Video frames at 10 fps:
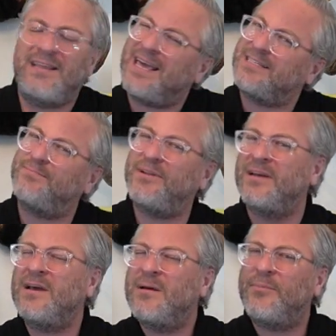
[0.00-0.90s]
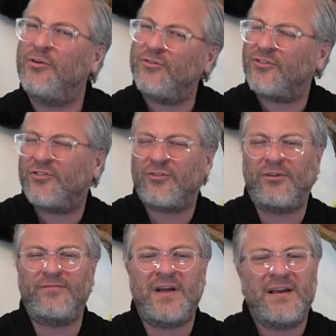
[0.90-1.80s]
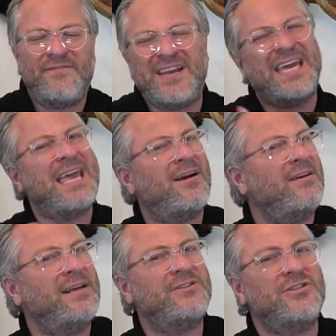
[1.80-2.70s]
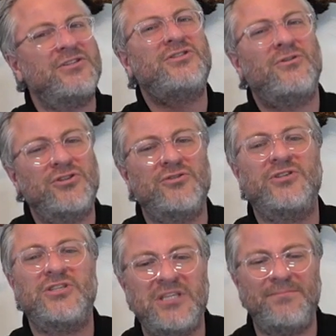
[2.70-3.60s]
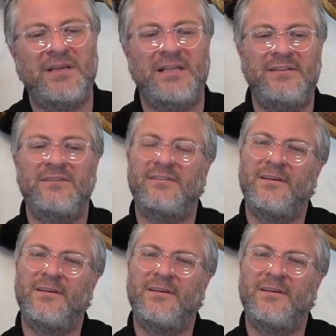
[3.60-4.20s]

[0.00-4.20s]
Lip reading: Yes, but those are sort of vicarious social stimulants.